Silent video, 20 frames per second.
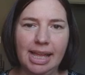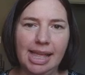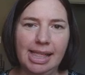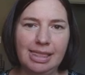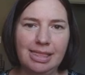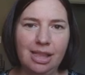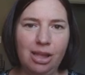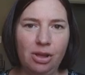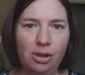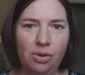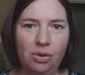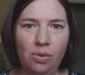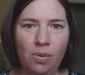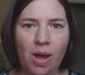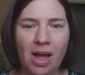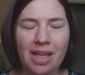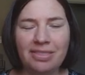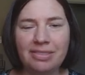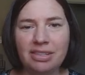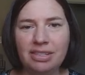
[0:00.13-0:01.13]
Hello,
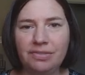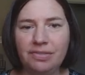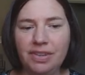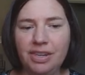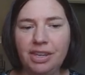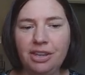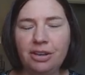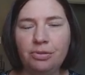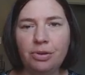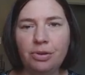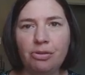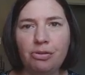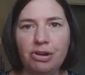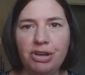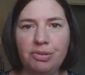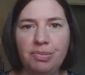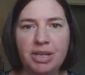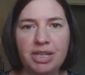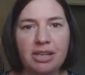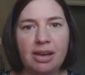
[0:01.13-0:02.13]
on this video we're going
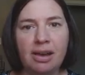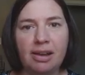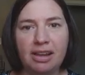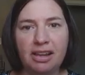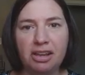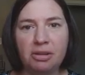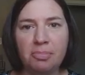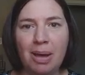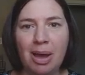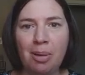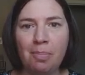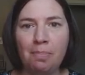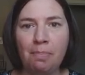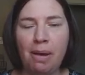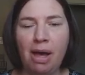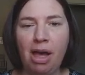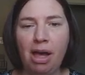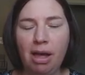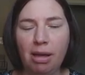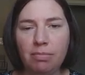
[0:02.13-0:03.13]
to be talking about
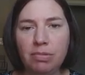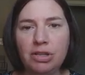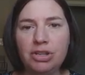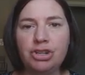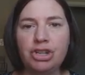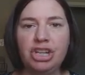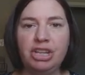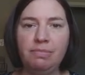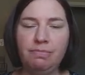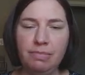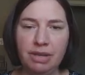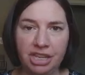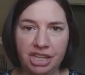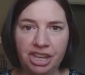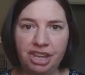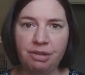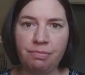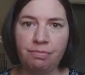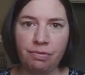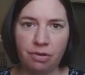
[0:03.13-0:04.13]
publishing
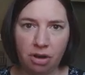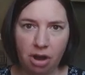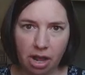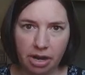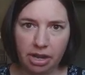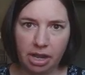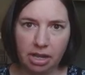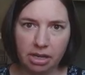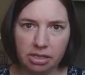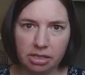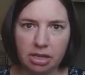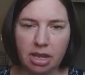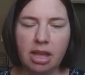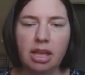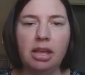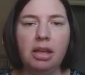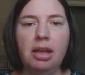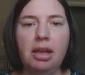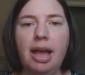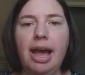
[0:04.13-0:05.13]
media products,
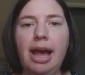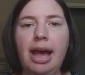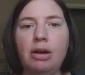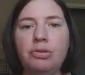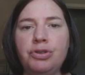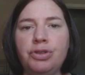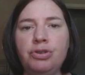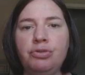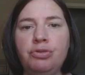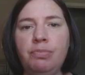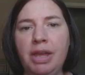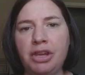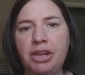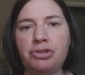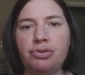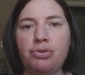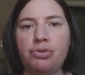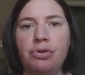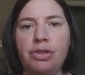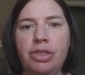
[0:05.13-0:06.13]
how to make
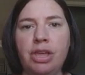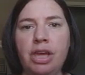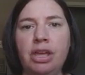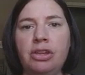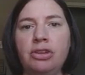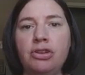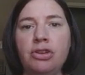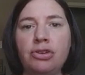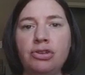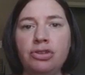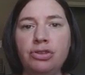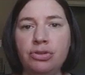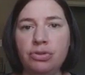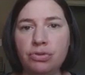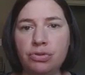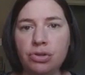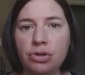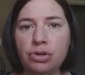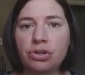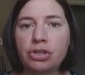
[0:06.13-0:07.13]
sure that your
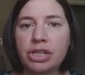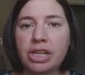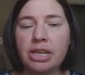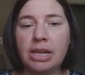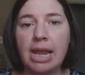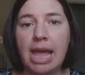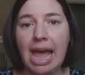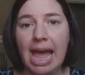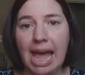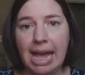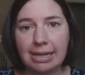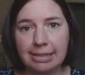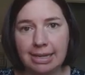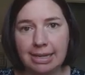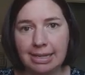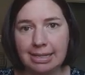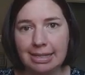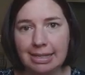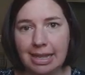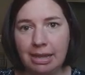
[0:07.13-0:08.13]
users can
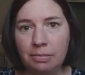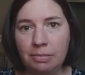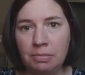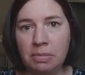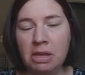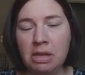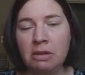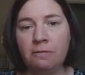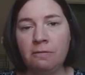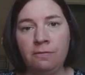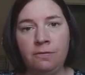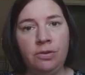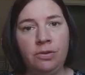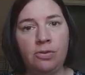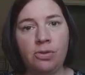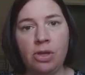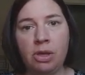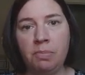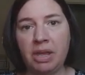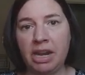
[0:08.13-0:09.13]
access them, view
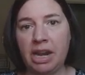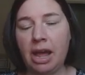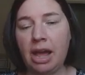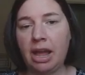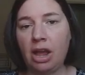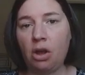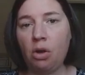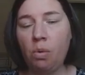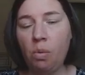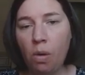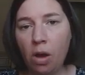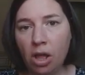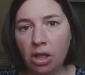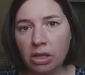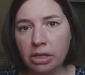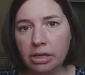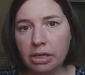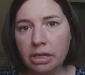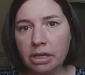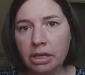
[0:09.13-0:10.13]
them in high
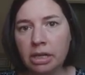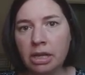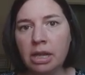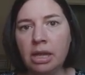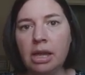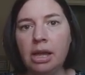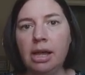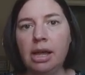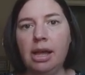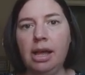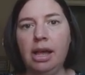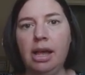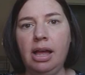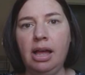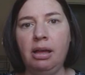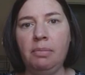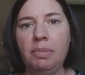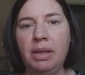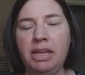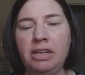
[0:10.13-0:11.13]
quality,
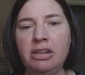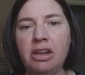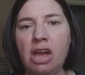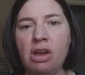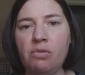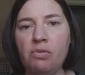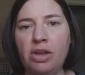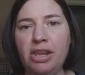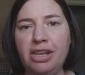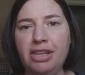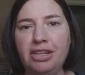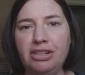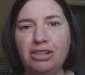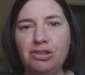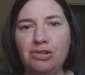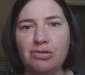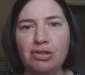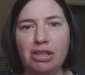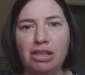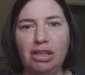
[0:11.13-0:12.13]
and not run
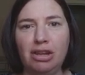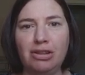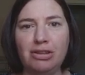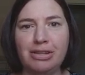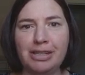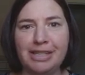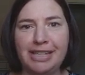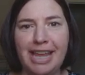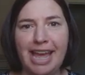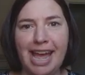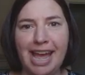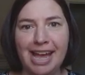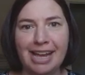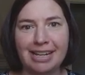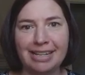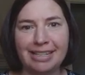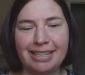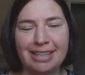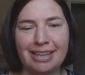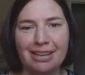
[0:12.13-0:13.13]
into the little
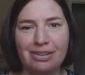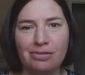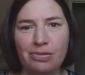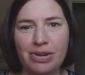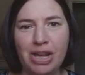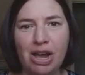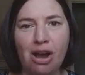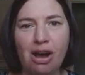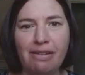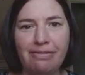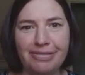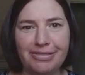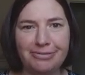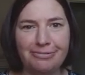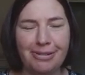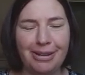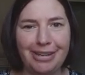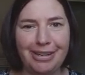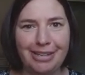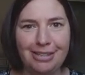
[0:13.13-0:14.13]
snags that we often
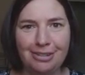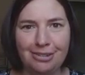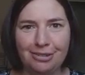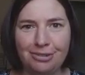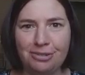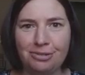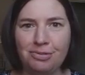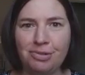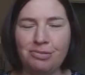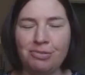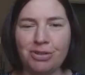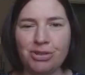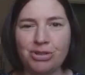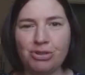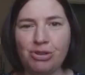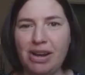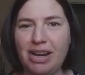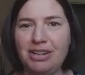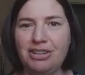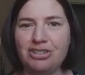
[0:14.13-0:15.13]
run into when we're
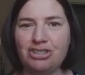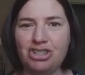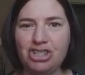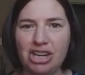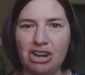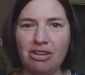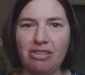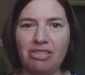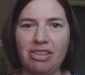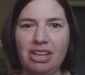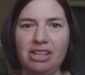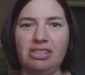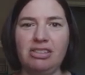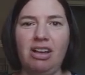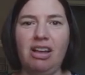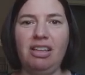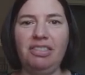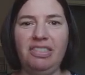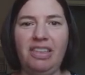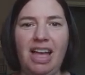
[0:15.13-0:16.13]
trying to share things
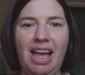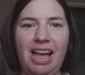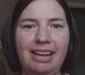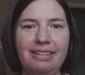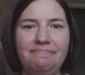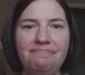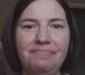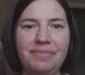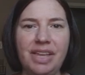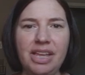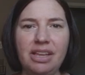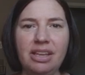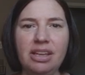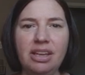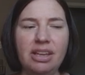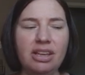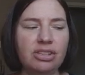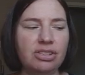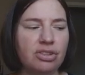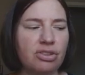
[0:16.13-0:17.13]
online.
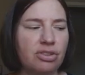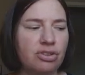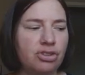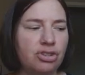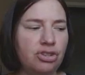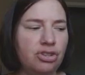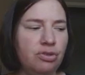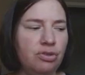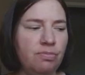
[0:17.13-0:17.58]
So there's two